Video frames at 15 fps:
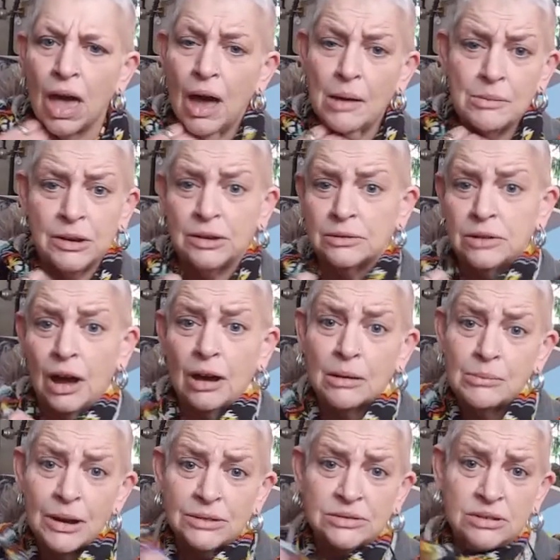I'm here to talk
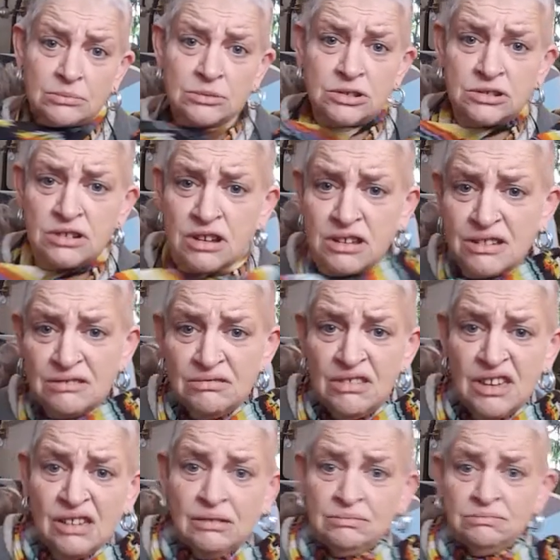about some shit
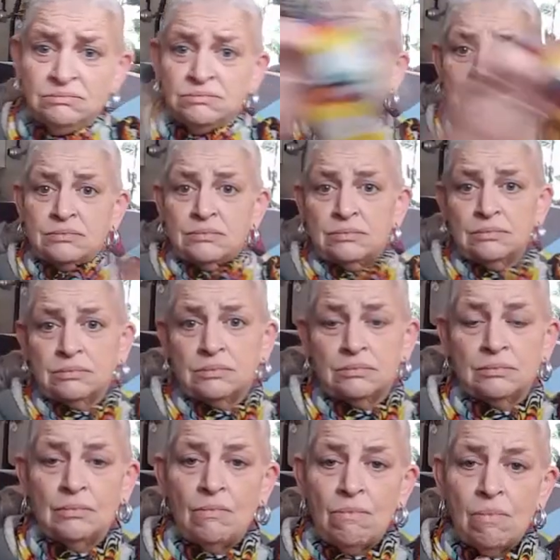now.
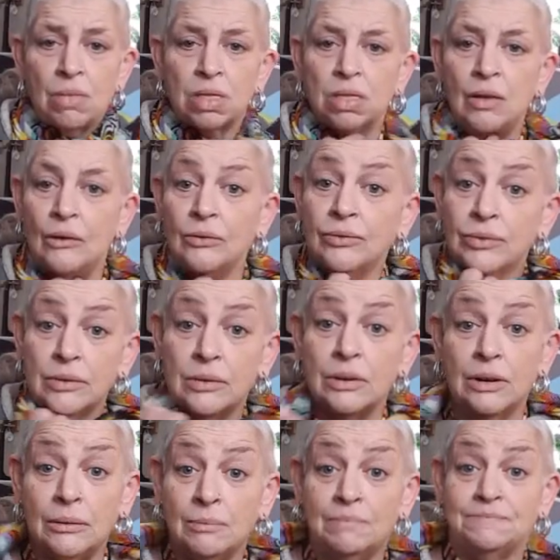No, for
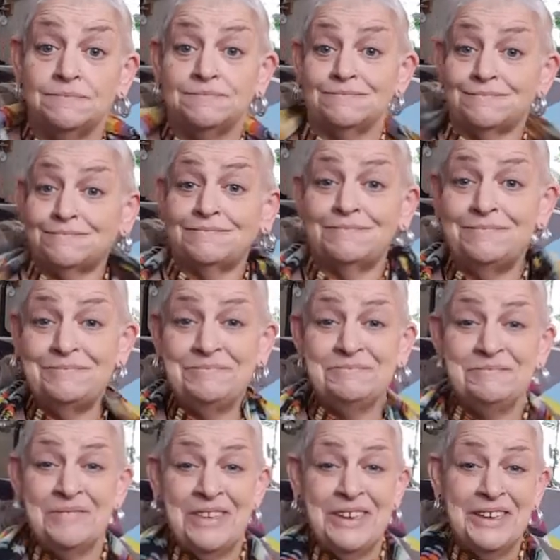real.
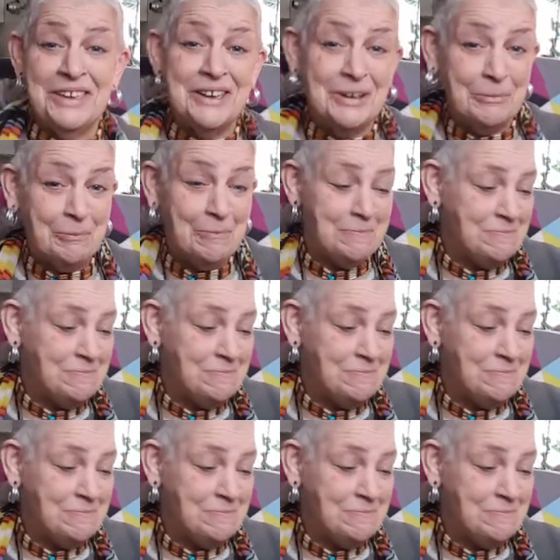Hang on.